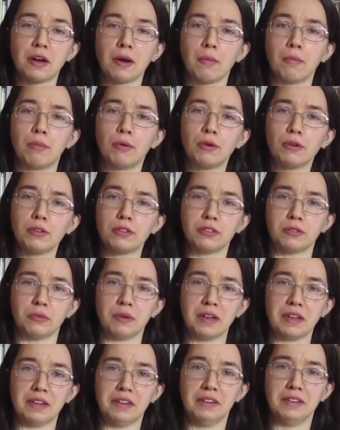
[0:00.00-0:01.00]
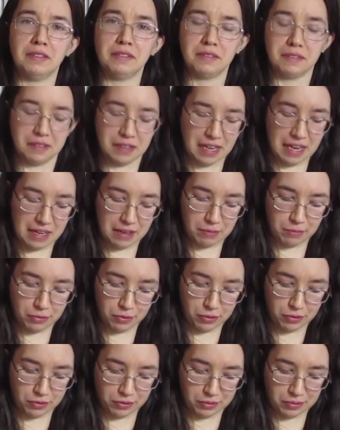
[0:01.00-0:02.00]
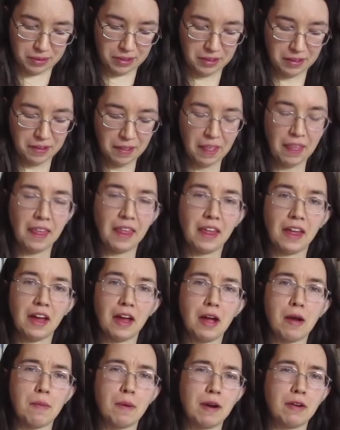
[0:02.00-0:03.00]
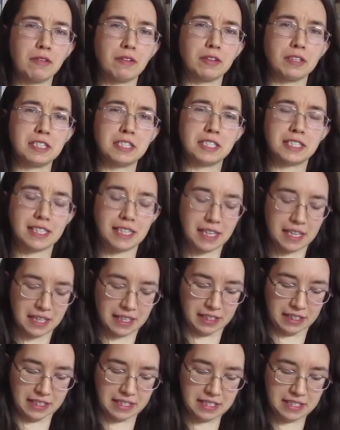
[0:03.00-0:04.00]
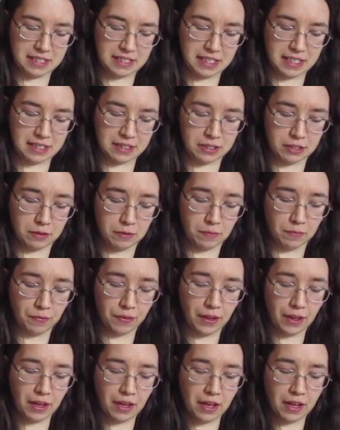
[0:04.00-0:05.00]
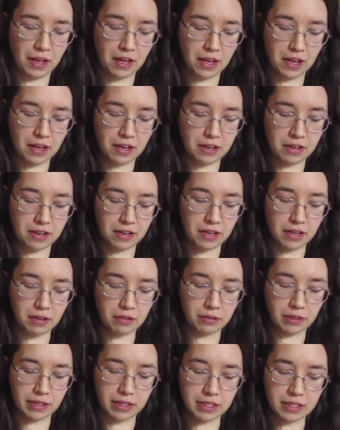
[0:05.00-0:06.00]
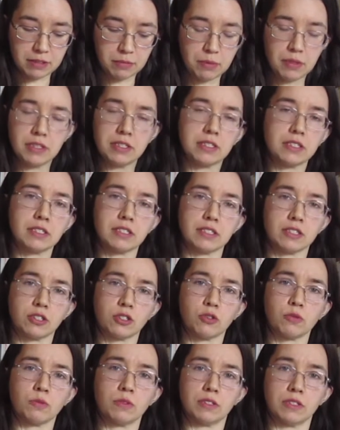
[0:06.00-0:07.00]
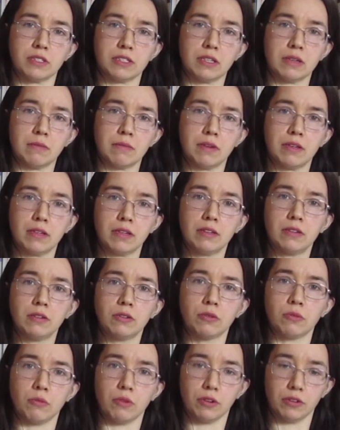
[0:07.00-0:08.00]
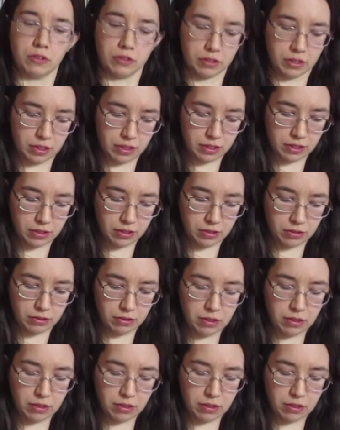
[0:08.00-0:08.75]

Anne Baldwin, apparently slyly, says, "He only asked me since I summoned him." In other words, he's